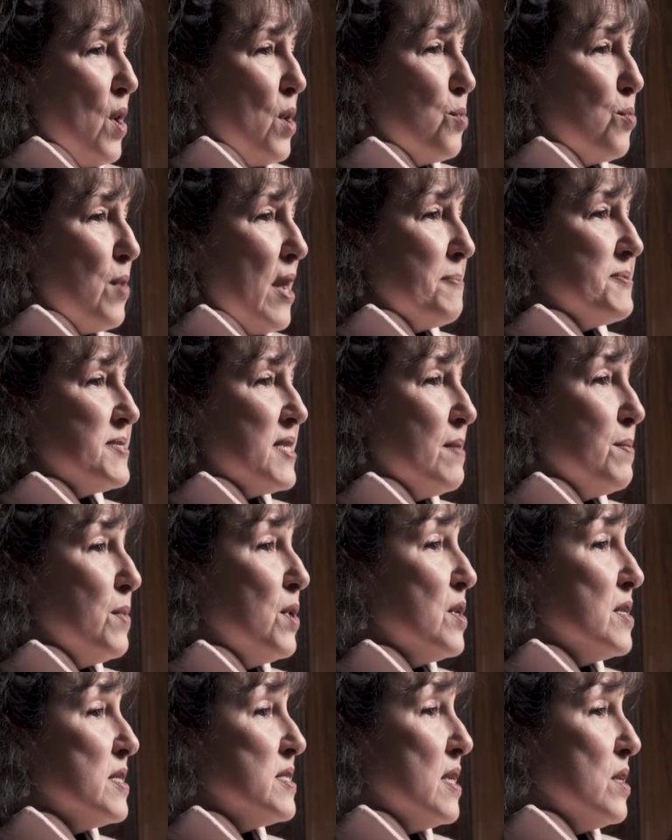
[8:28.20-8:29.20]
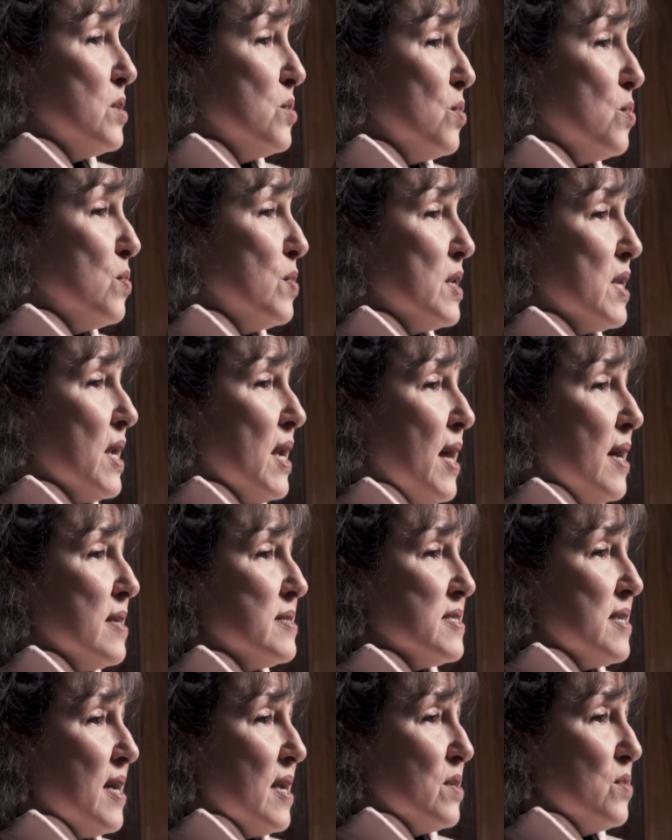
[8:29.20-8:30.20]
rapes and murders in Norwood and
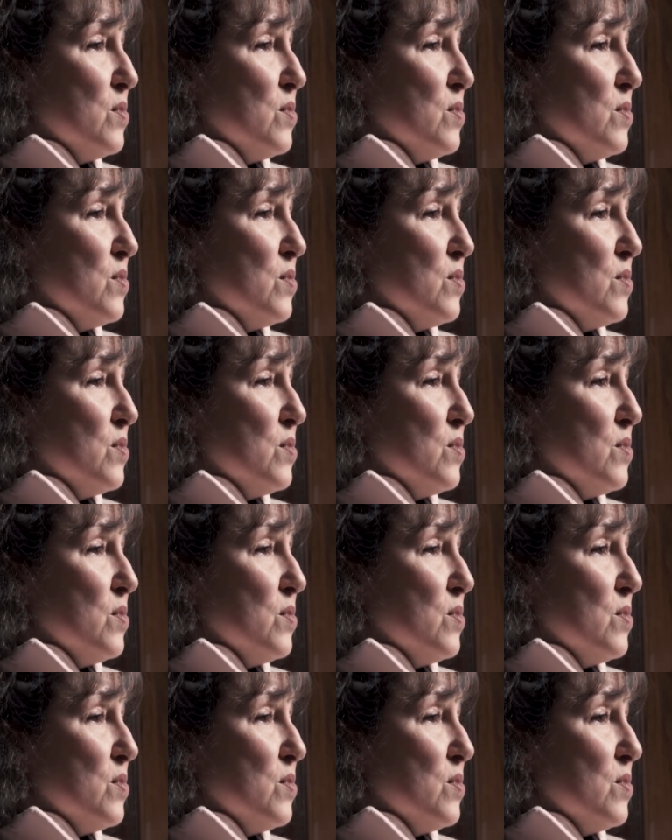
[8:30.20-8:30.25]
outside